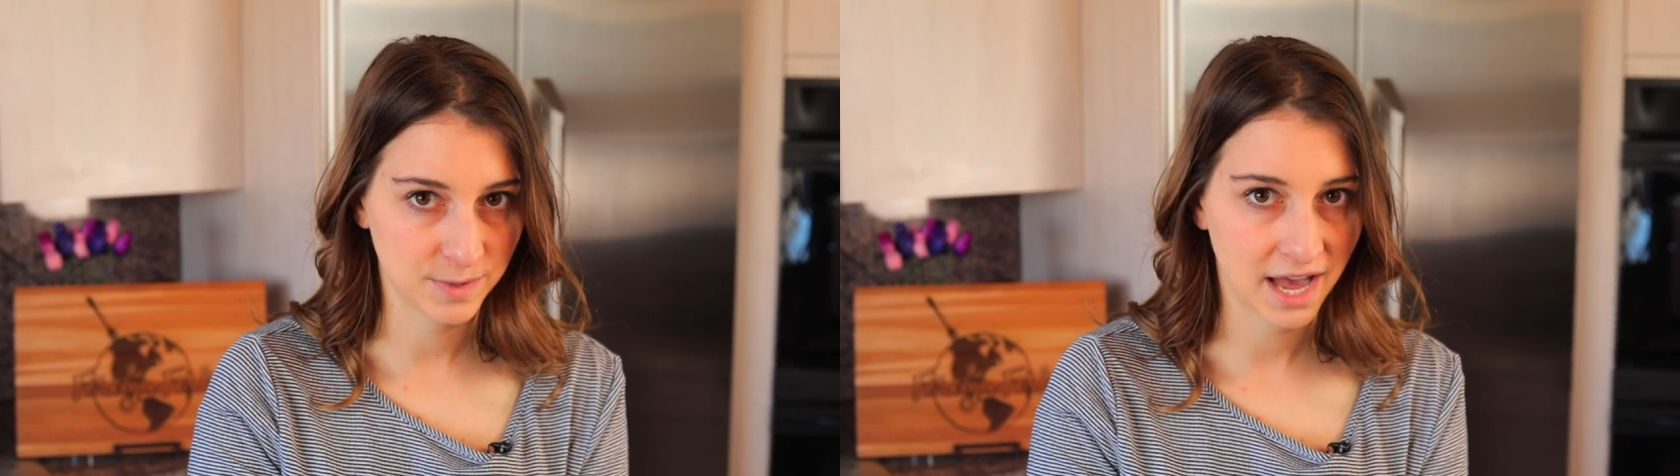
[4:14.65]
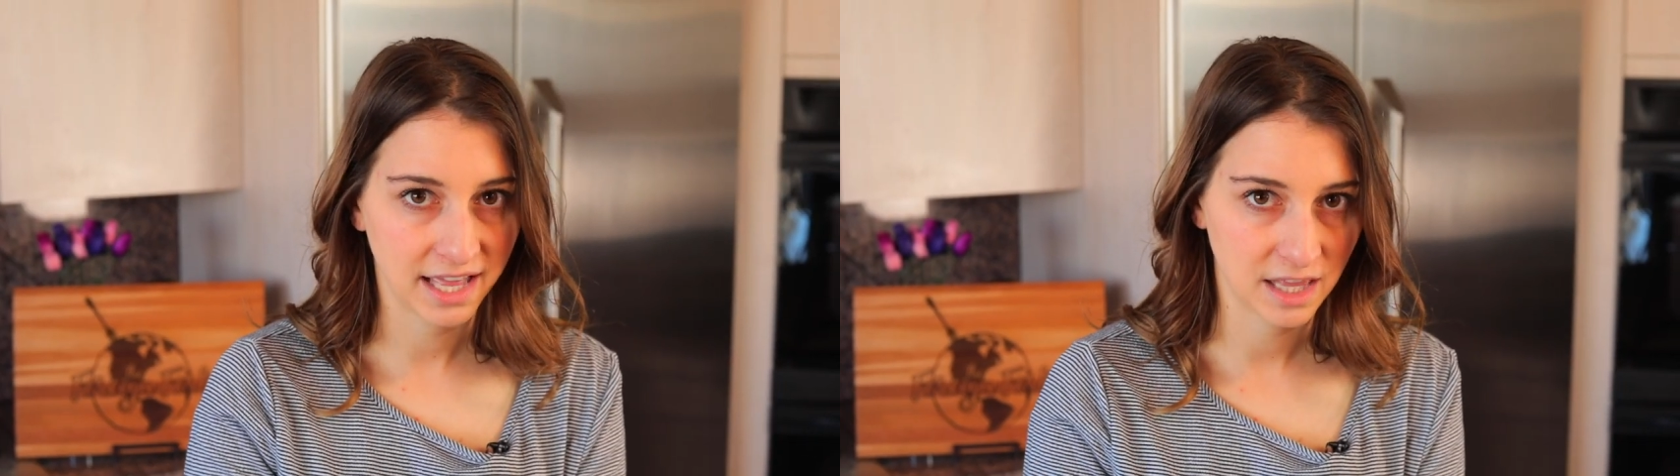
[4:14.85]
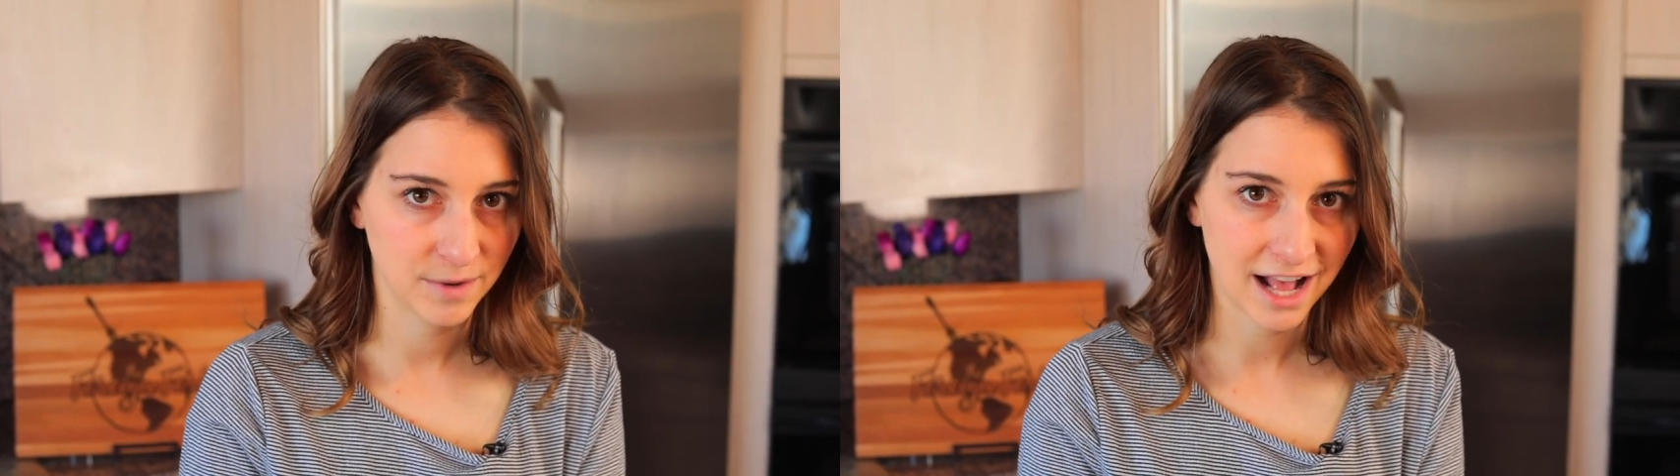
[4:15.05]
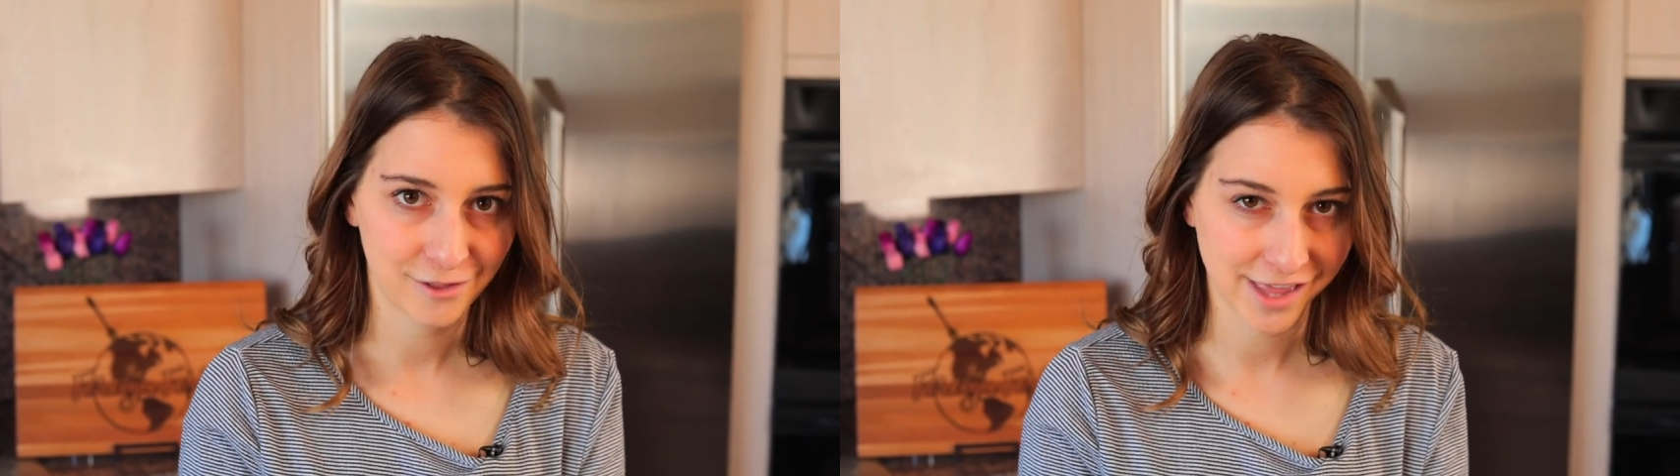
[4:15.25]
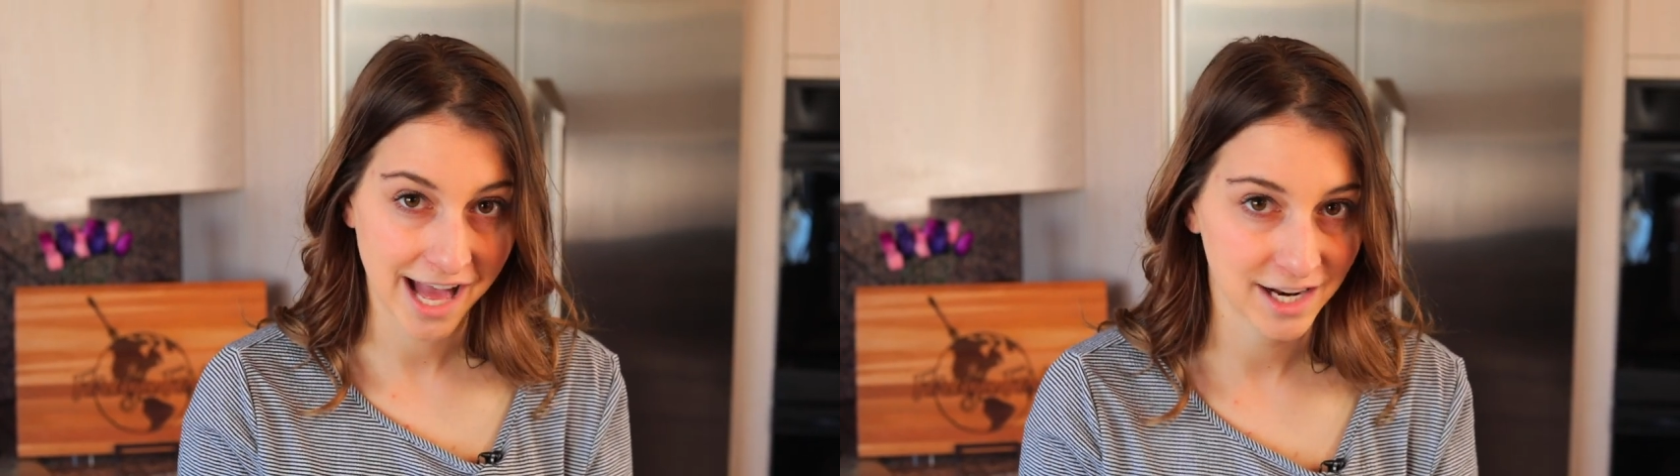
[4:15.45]
behind them and
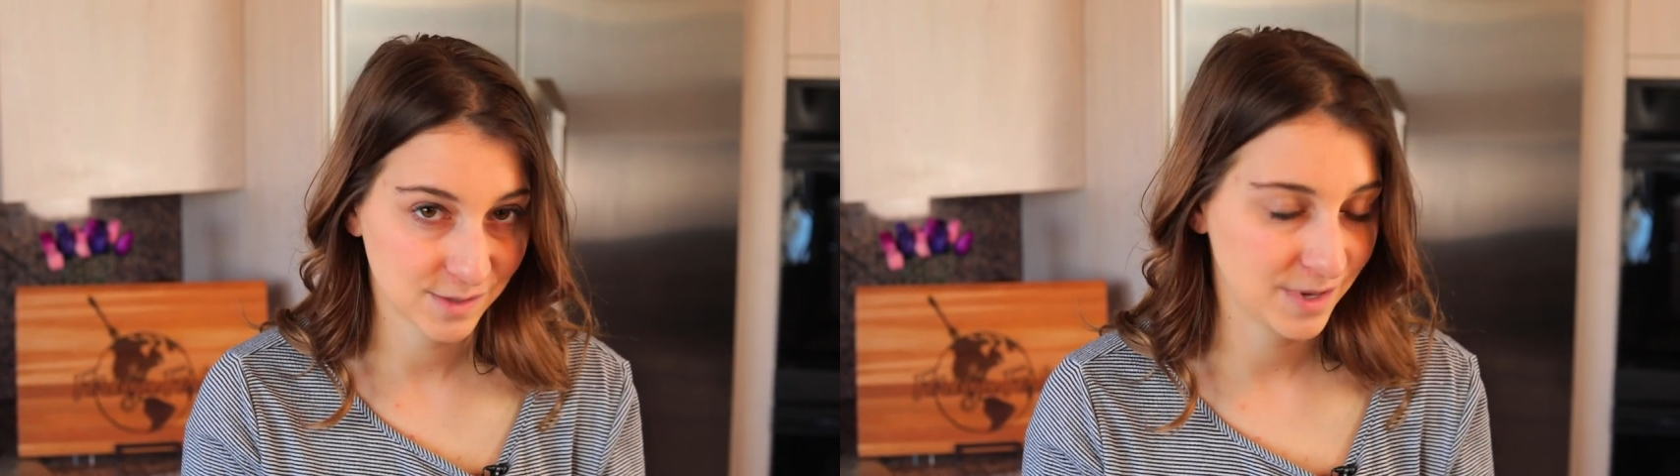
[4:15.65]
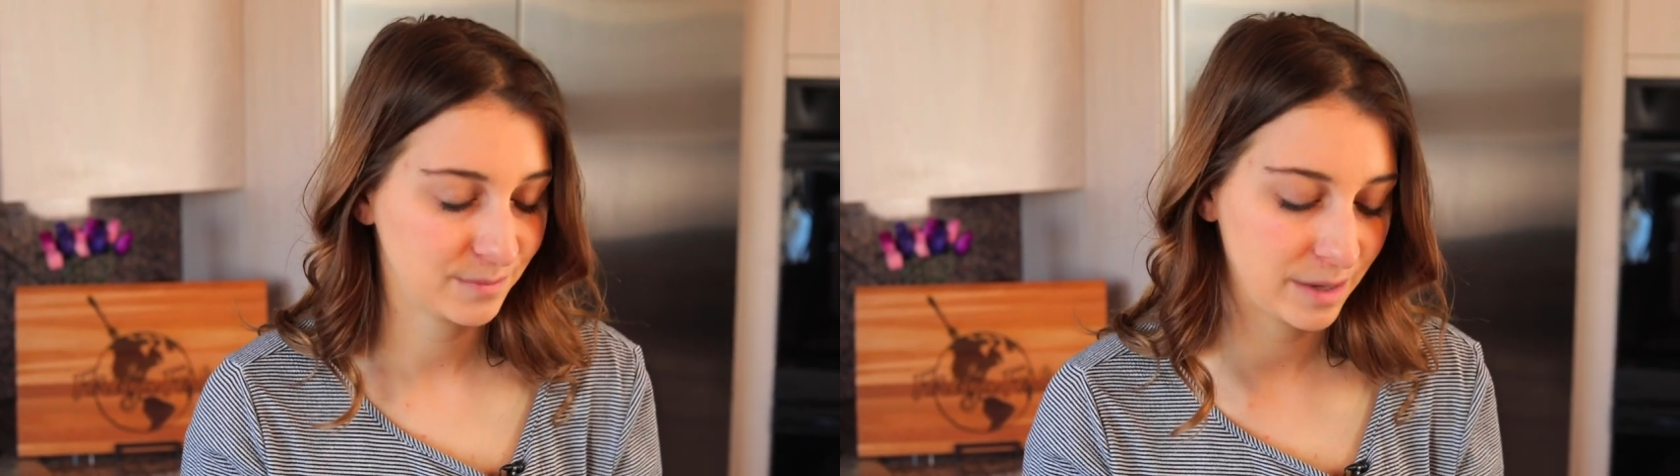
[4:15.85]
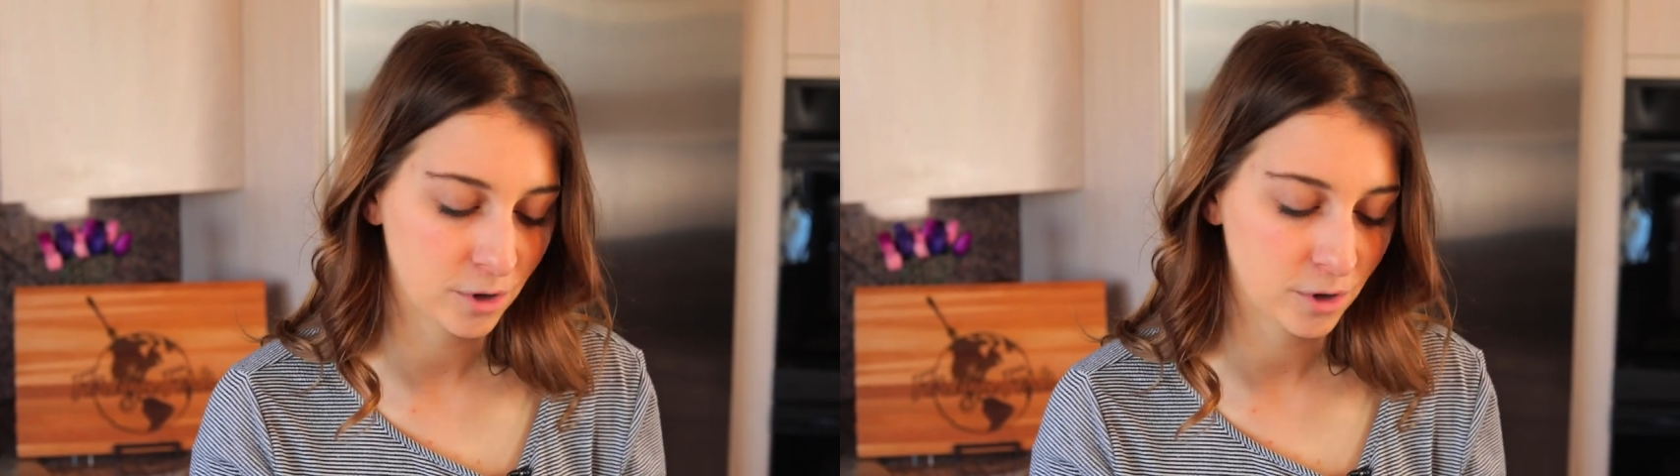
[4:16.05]
how they got to be on my